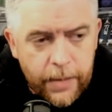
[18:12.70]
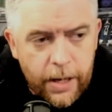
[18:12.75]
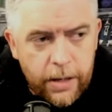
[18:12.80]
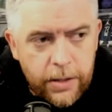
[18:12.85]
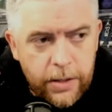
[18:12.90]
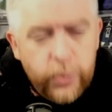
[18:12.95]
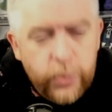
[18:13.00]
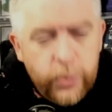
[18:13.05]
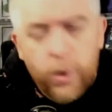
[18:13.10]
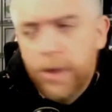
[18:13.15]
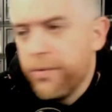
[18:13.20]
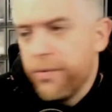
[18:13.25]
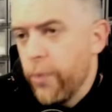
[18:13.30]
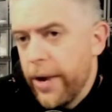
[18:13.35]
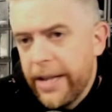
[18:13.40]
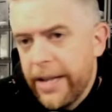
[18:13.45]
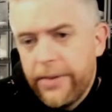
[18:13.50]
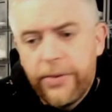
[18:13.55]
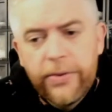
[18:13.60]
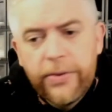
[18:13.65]
Swerve
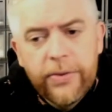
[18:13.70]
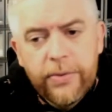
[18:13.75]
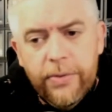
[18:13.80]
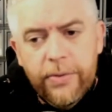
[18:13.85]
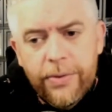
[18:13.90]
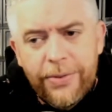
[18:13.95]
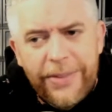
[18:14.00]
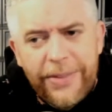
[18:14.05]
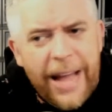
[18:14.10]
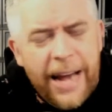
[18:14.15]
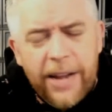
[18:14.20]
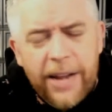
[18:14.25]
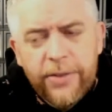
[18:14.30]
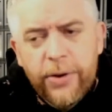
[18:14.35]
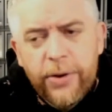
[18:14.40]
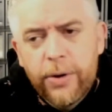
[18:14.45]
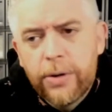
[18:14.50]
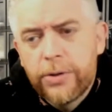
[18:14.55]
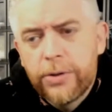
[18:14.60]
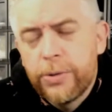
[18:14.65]
wins. Not a
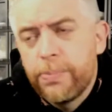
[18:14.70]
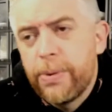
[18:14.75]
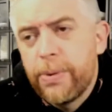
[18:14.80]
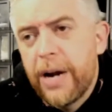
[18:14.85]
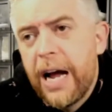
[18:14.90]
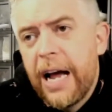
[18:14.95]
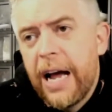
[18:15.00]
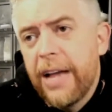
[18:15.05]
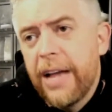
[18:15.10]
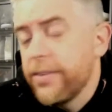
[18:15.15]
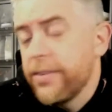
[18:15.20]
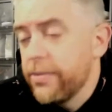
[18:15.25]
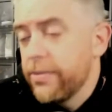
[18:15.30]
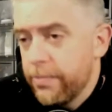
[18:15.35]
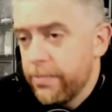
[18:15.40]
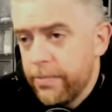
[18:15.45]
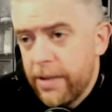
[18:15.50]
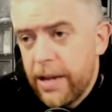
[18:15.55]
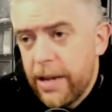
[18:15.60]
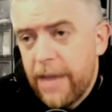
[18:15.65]
total surprise,
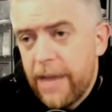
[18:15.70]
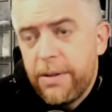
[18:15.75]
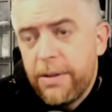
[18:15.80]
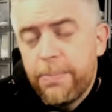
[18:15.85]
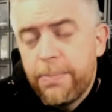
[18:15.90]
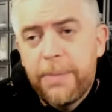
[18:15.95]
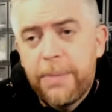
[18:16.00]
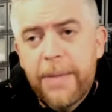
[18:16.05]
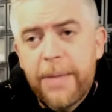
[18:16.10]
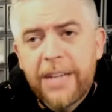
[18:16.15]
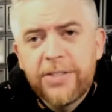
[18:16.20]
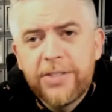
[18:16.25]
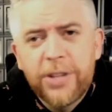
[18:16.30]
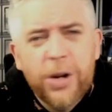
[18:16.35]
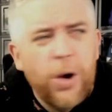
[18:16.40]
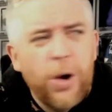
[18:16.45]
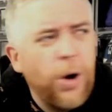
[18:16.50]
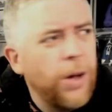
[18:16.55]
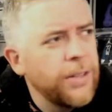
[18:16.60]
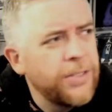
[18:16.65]
and MVP makes the
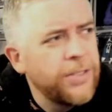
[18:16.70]
call.